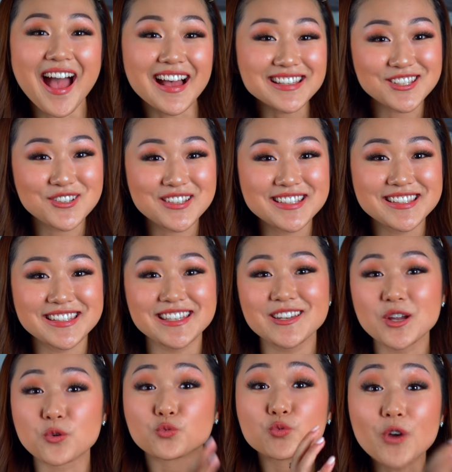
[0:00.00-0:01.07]
As you can
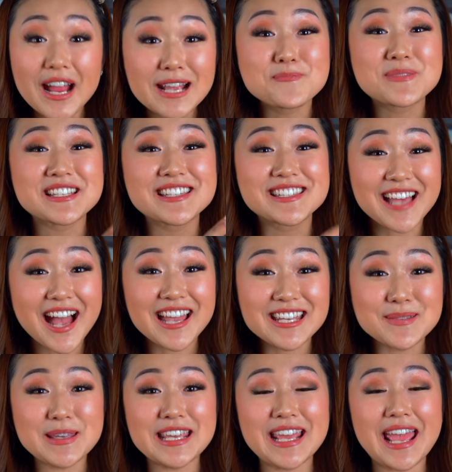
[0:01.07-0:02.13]
see, right
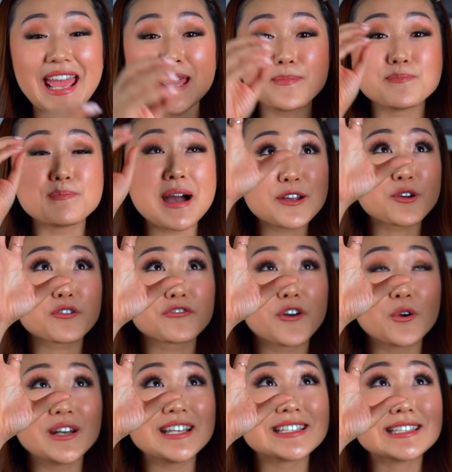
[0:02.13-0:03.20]
beside me, a
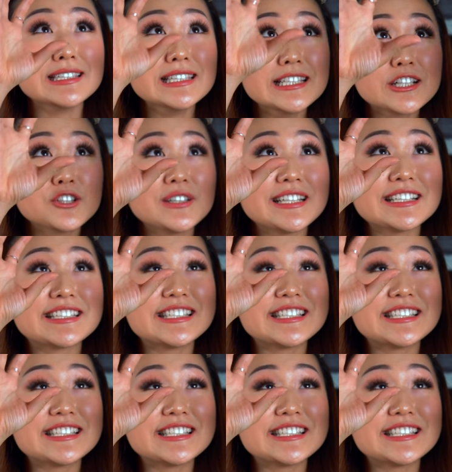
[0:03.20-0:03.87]
microphone is literally